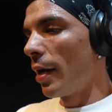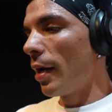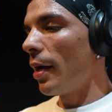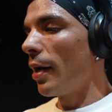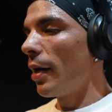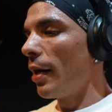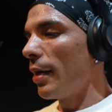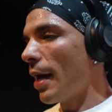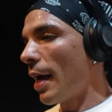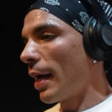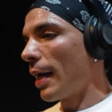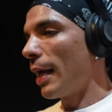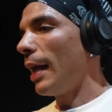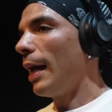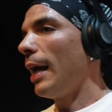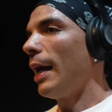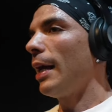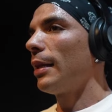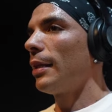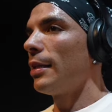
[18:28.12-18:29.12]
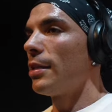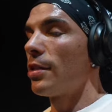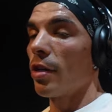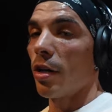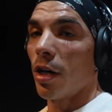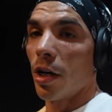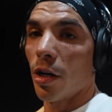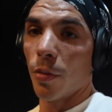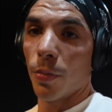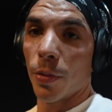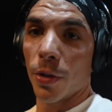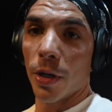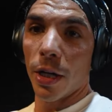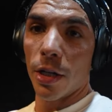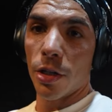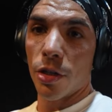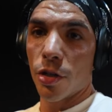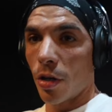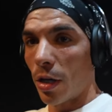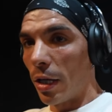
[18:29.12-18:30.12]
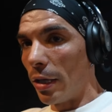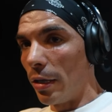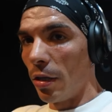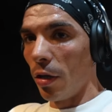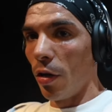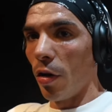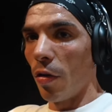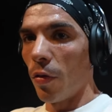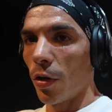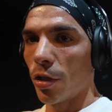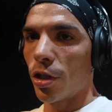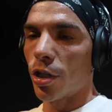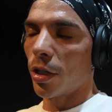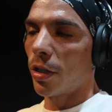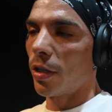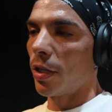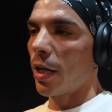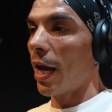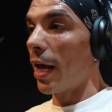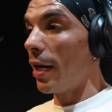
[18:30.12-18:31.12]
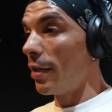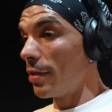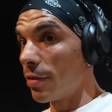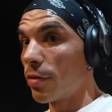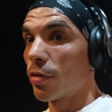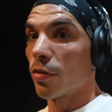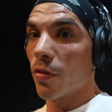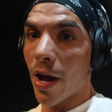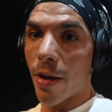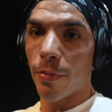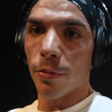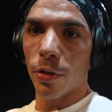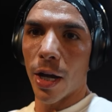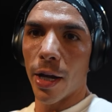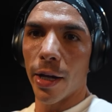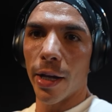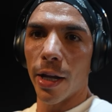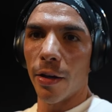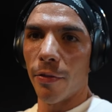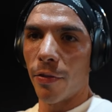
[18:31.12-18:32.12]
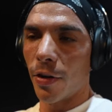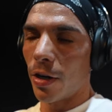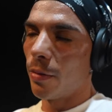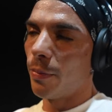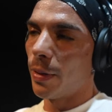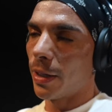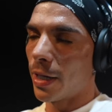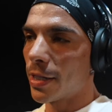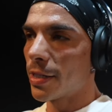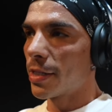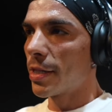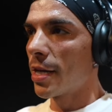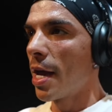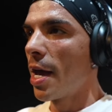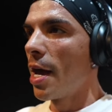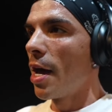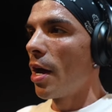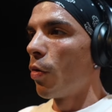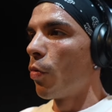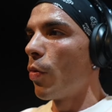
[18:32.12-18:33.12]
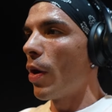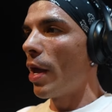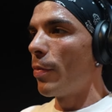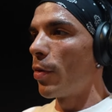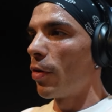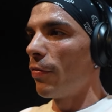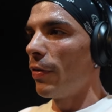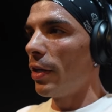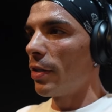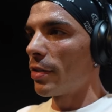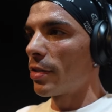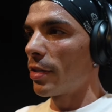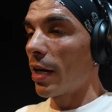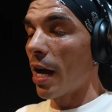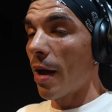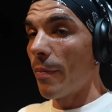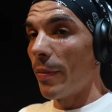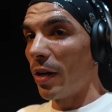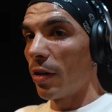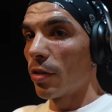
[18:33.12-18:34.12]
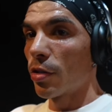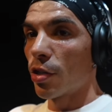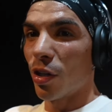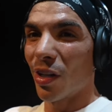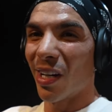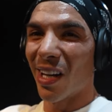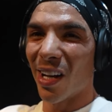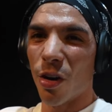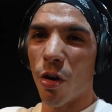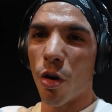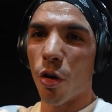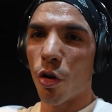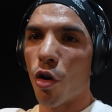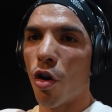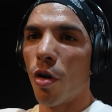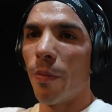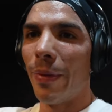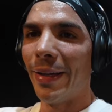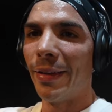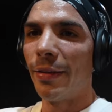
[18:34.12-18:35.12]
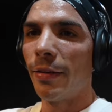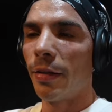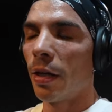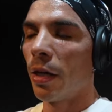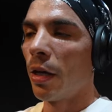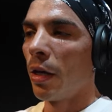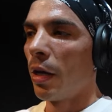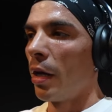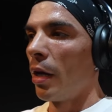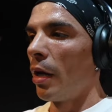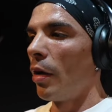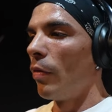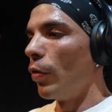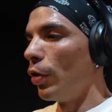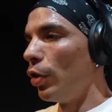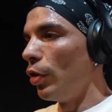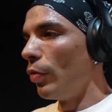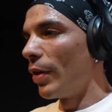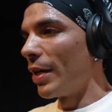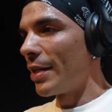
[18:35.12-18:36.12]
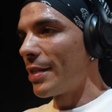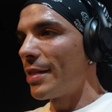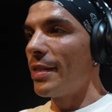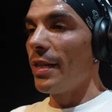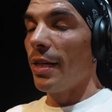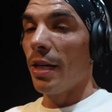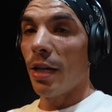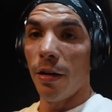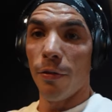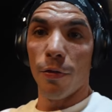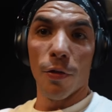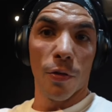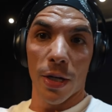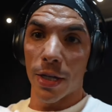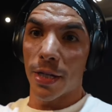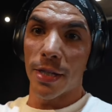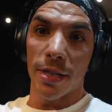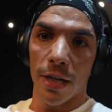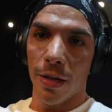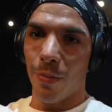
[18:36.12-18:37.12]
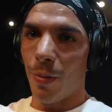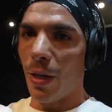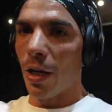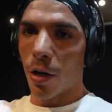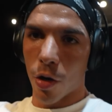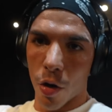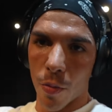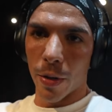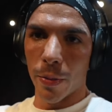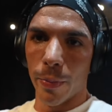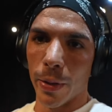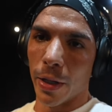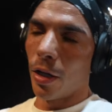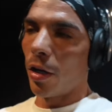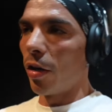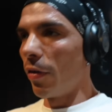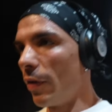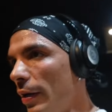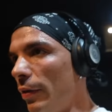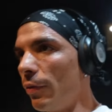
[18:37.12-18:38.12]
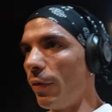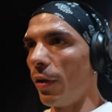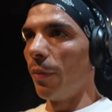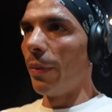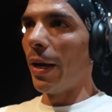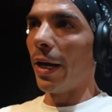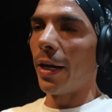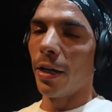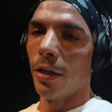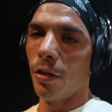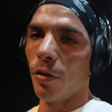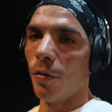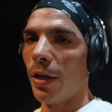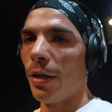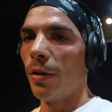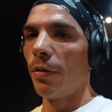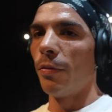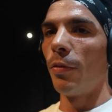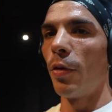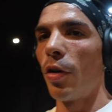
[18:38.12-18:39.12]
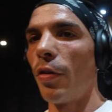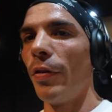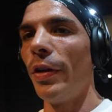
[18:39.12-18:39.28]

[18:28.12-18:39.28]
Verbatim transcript: a Yakale athlete. So I hope you're gonna enjoy it. Go watch it and subscribe to Yakale World because way more videos to come. And also you can go comment what do you want to see, and if you want to see me, comment below, and we'll make a new video, more